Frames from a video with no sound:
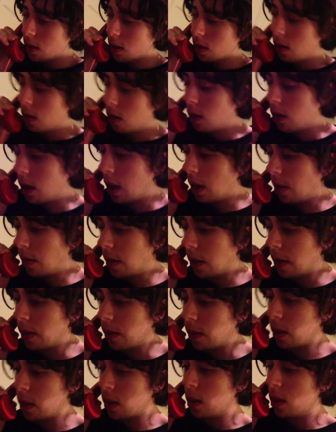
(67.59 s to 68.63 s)
Good grave, you
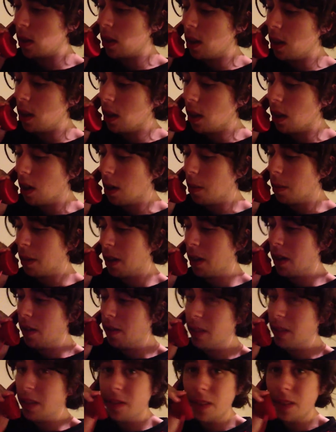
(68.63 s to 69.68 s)
have to get him a
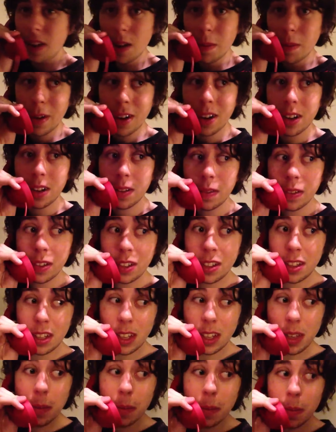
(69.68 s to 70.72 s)
gift. It's funny, I might not even
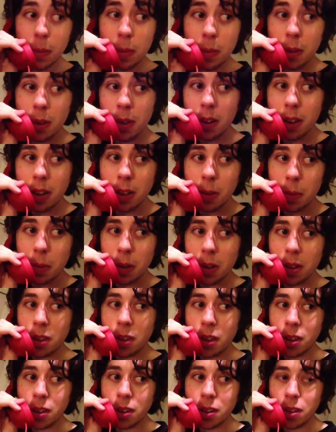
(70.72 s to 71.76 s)
see him on his
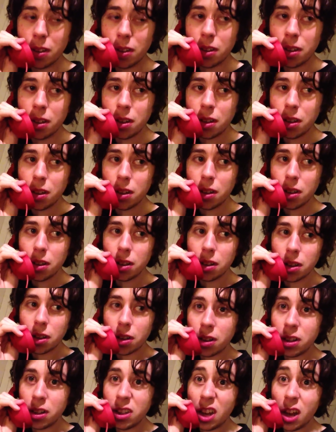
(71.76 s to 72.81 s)
birthday because he's
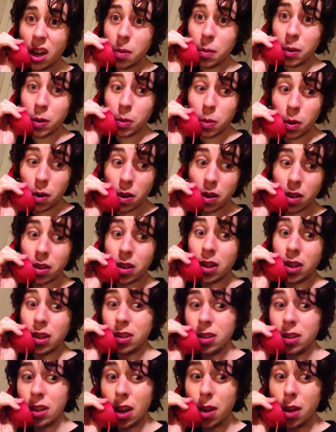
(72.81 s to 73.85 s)
got a jam his work and then
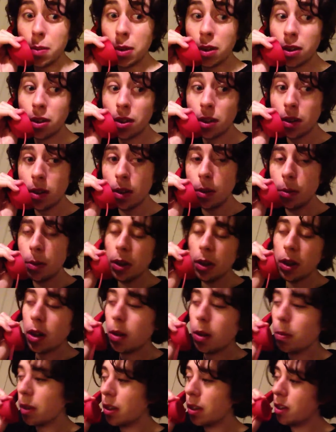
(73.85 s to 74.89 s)
he's jamming, so he'll be
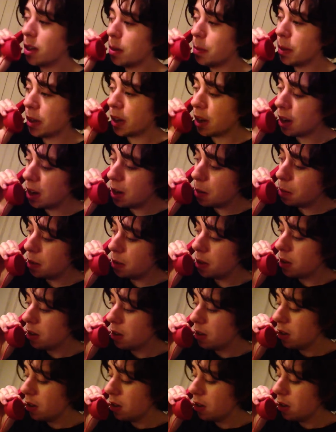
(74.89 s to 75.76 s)
gone by the time I get up.